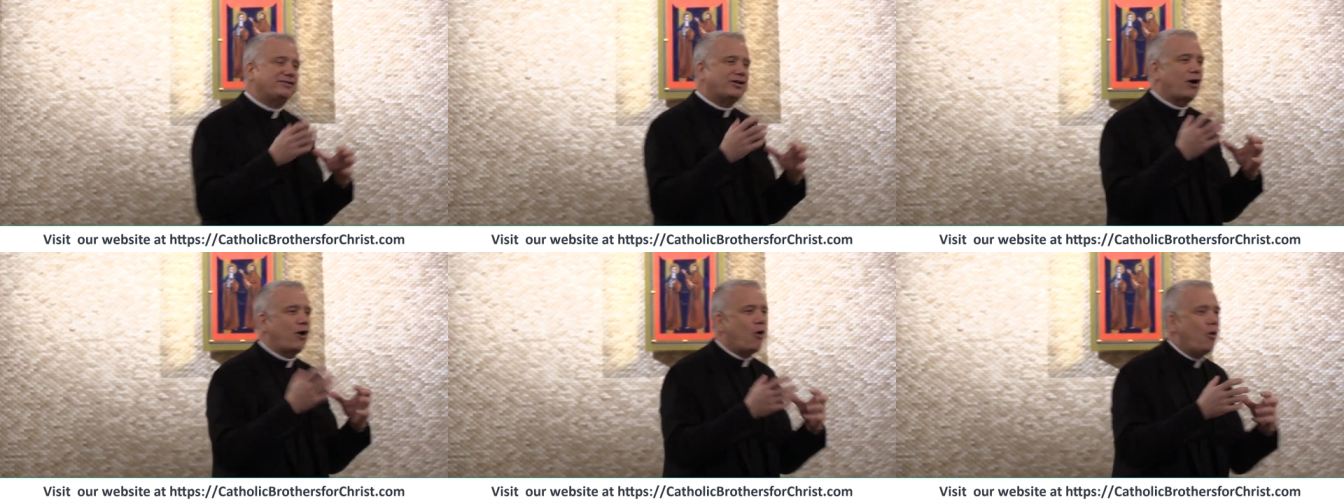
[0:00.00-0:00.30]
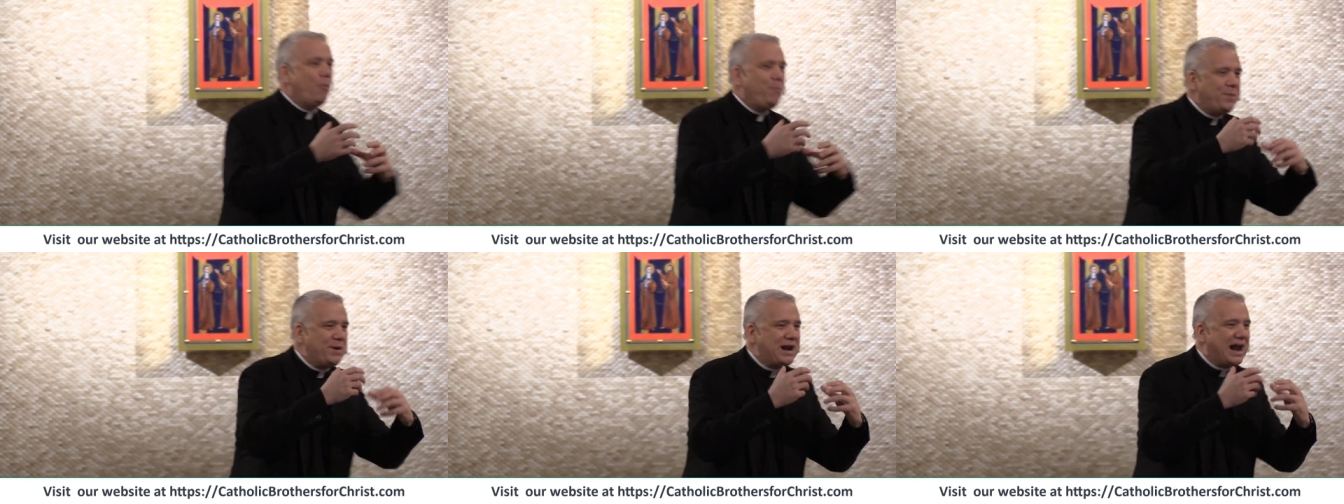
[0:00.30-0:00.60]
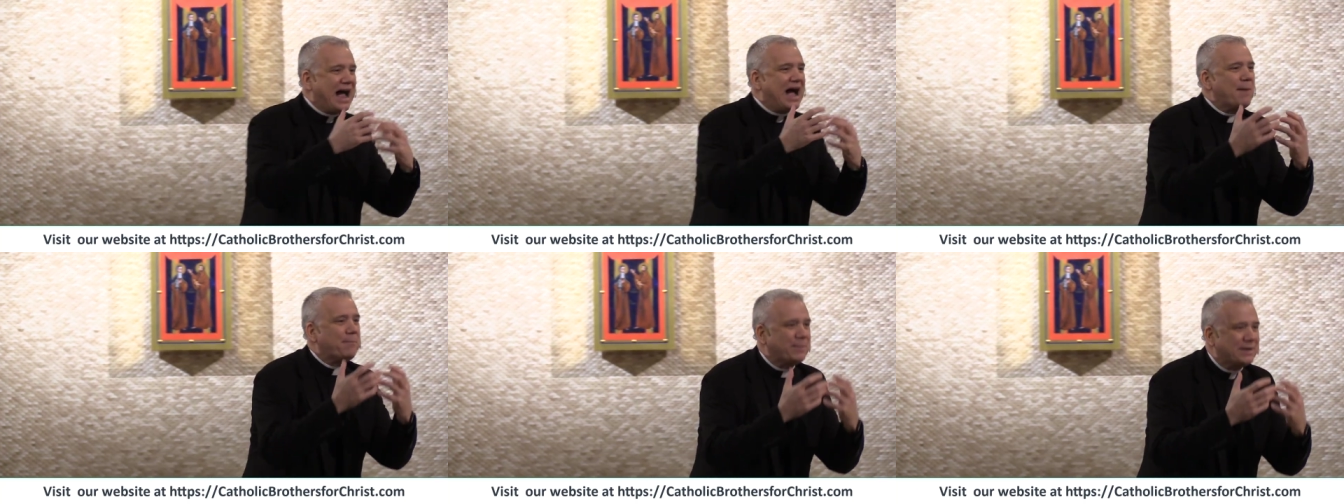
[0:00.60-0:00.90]
to open
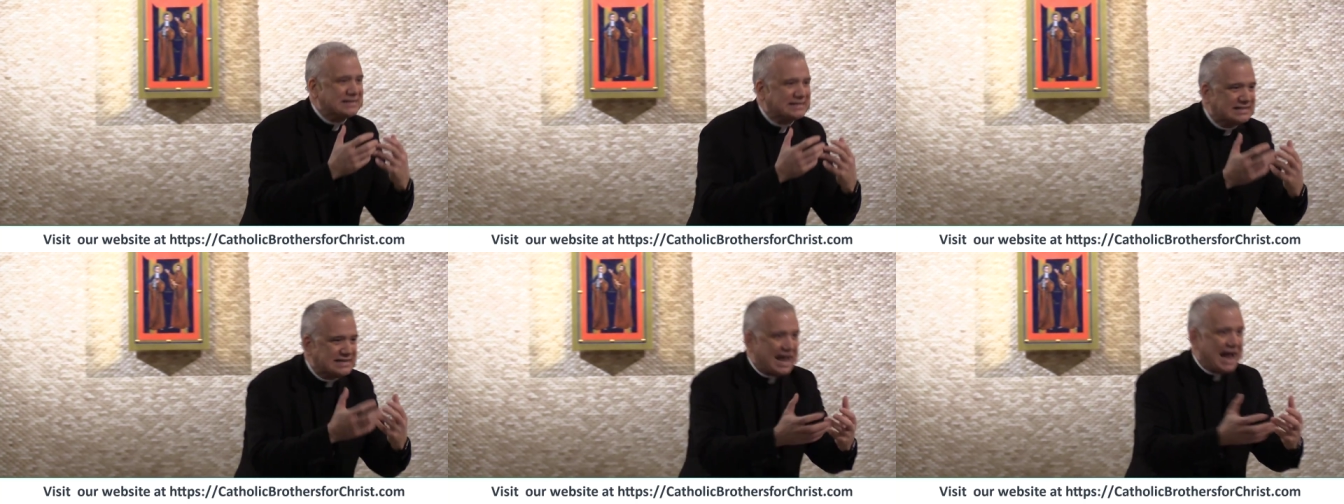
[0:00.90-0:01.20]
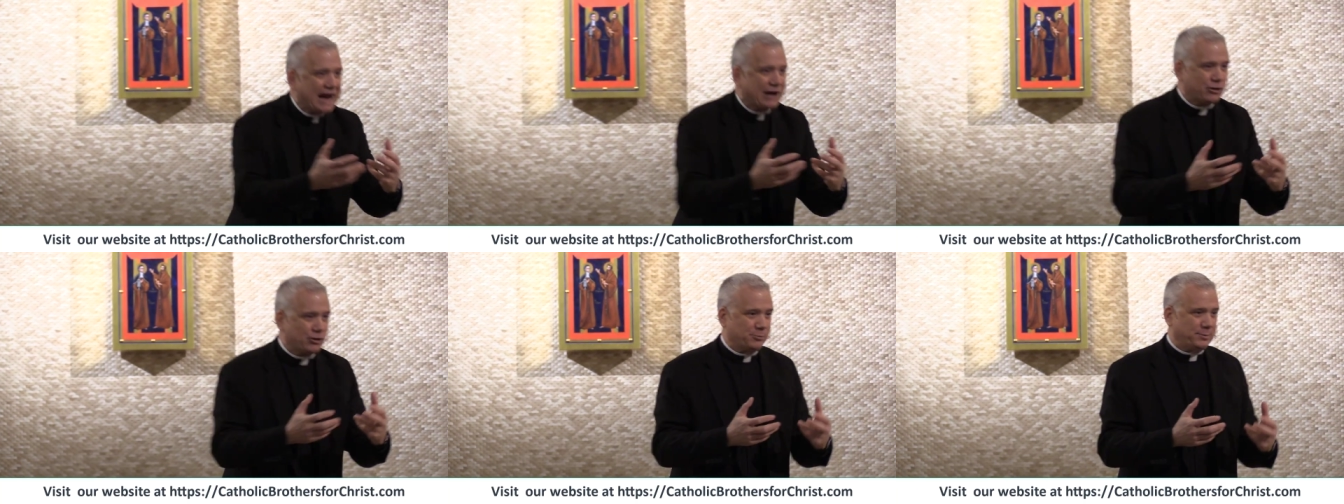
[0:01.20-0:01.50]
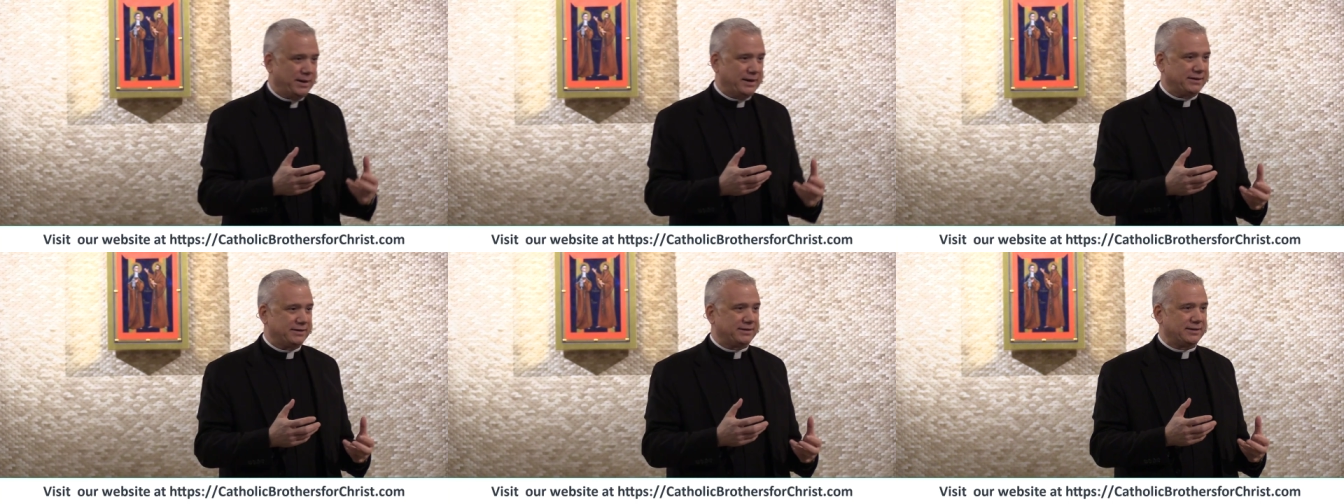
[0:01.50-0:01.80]
up a
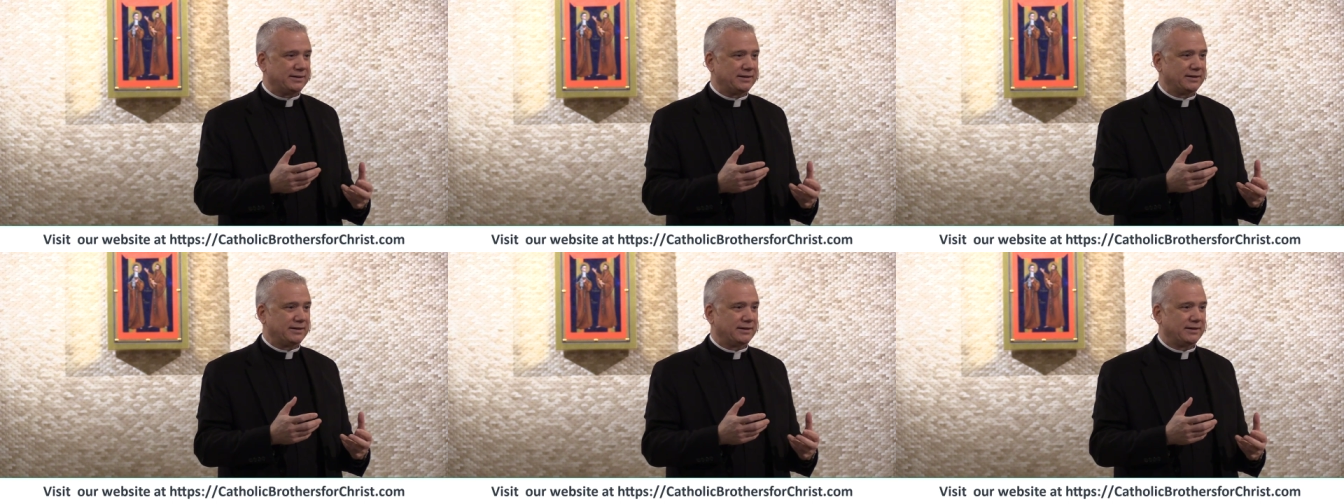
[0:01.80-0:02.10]
sacrament?